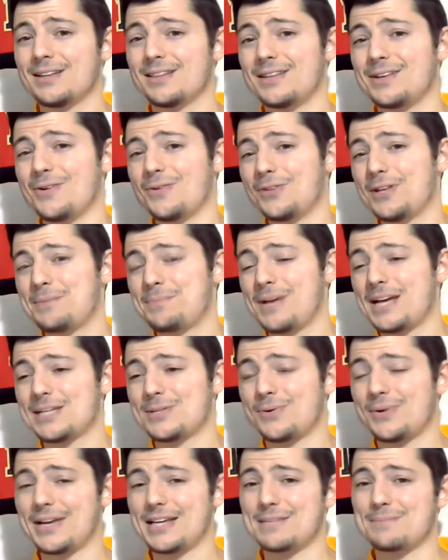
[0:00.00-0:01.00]
The only place
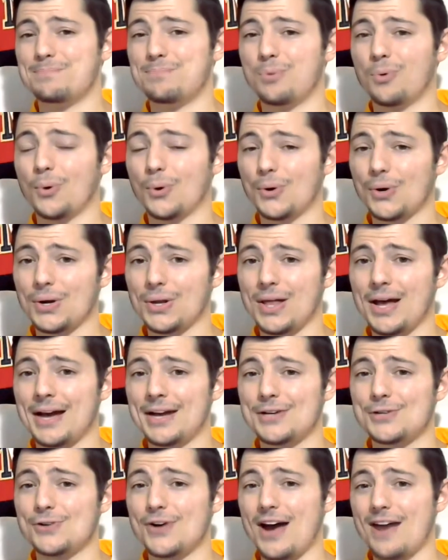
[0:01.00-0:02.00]
where he's
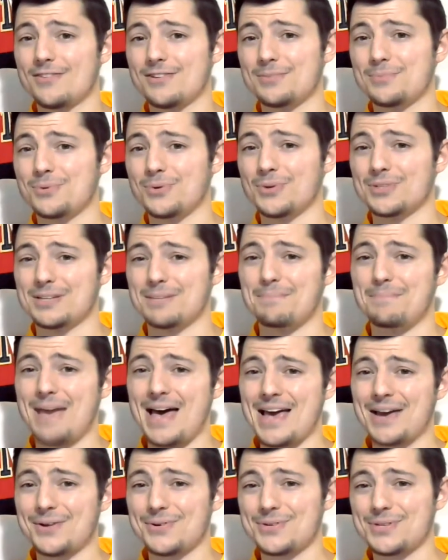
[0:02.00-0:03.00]
borderline draftable was a
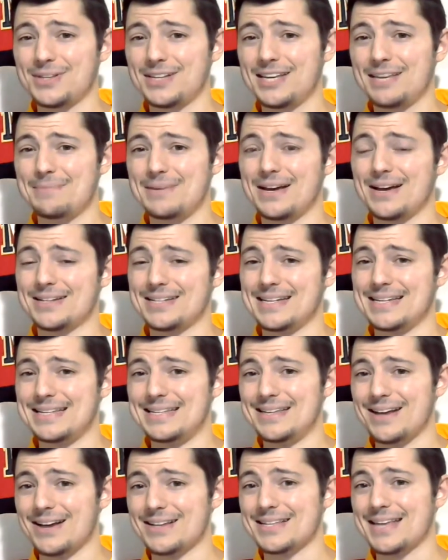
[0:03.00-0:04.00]
bangers league because he
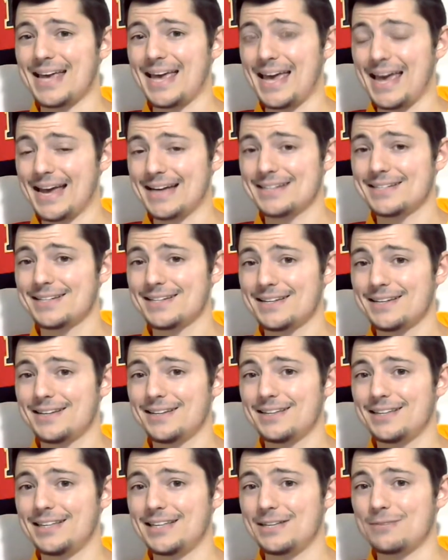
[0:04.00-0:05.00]
does hit.
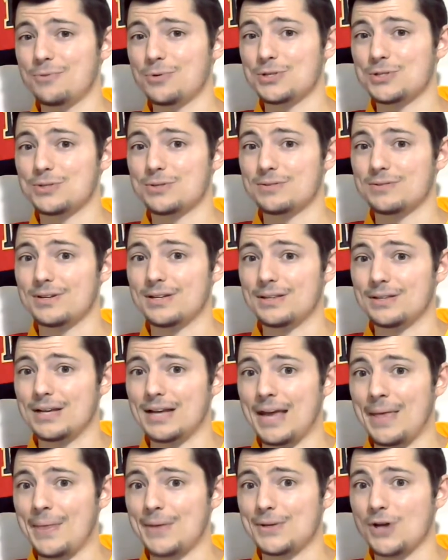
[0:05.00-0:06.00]
He was
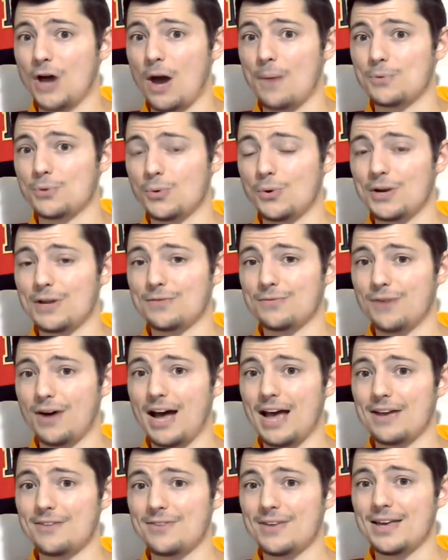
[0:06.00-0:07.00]
in the top
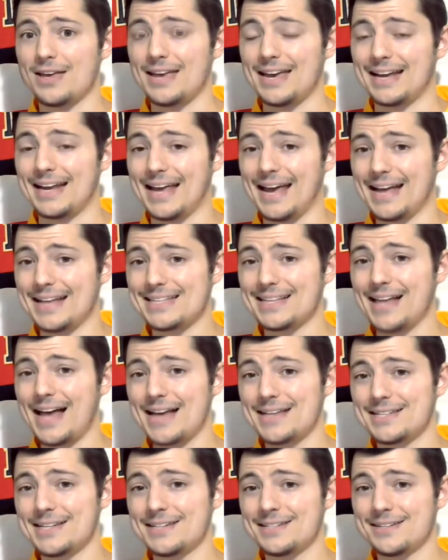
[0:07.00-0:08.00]
25 in hits
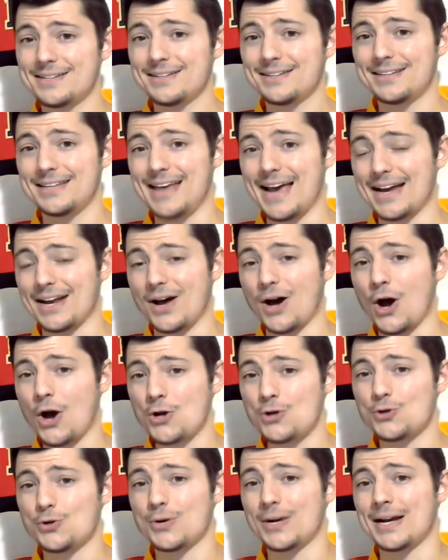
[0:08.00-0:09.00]
last season. He had
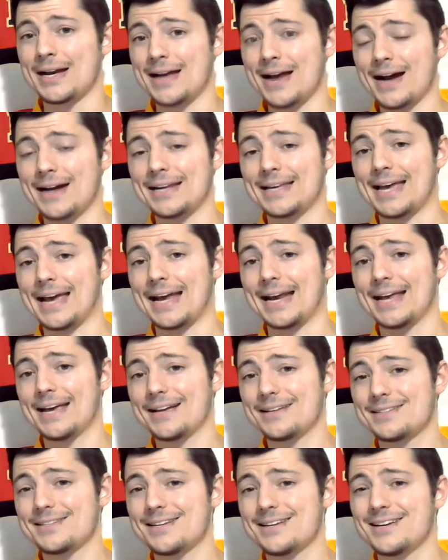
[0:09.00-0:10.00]
198
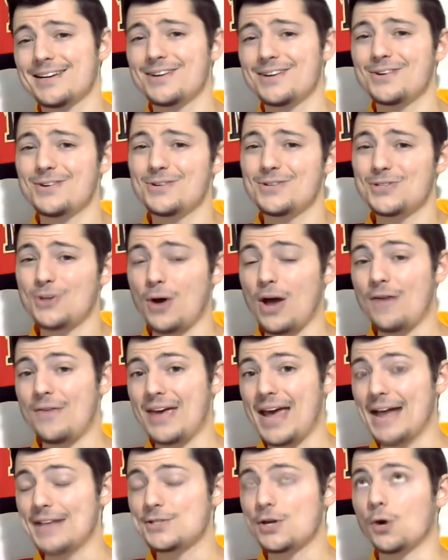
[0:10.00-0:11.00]
hits. So if
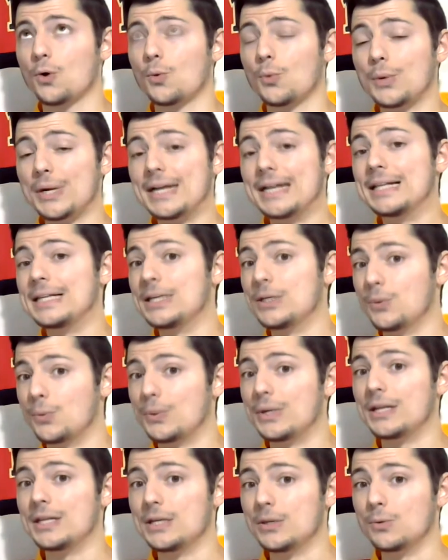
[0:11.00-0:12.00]
hits are really
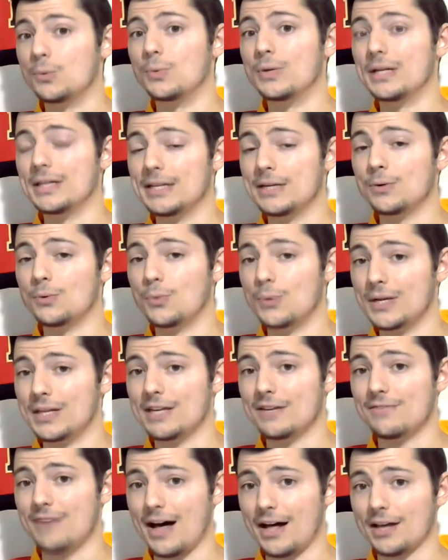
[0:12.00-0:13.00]

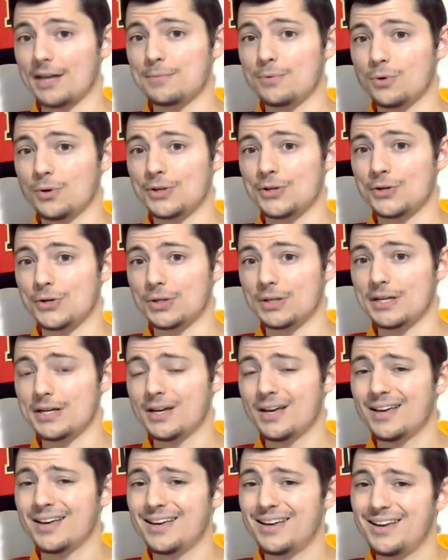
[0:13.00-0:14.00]
valuable in your
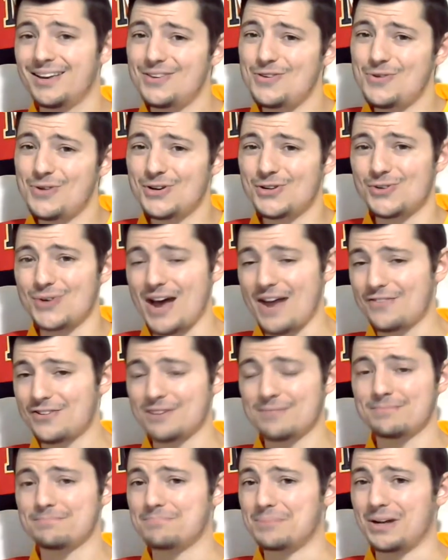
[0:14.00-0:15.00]
league, you can draft
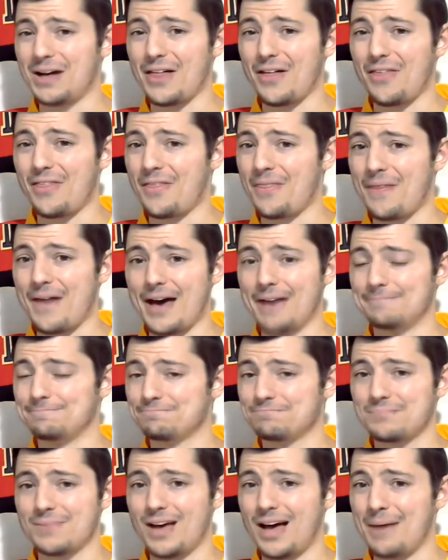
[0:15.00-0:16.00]
him. But other than that,
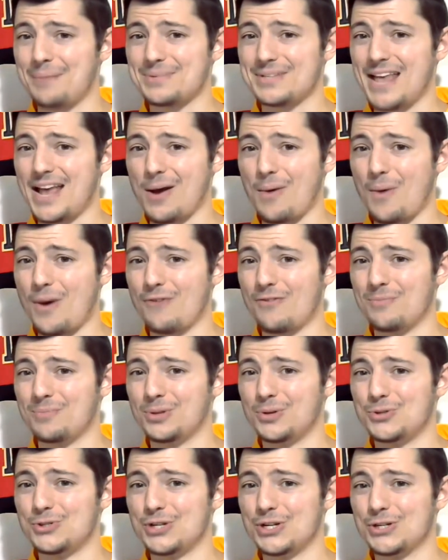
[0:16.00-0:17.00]
I'm staying away from
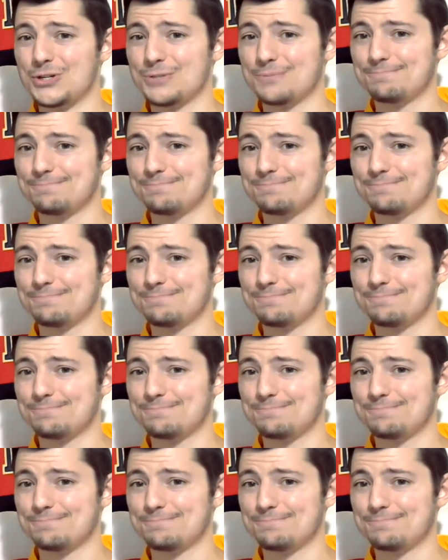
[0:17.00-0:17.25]
Lucic.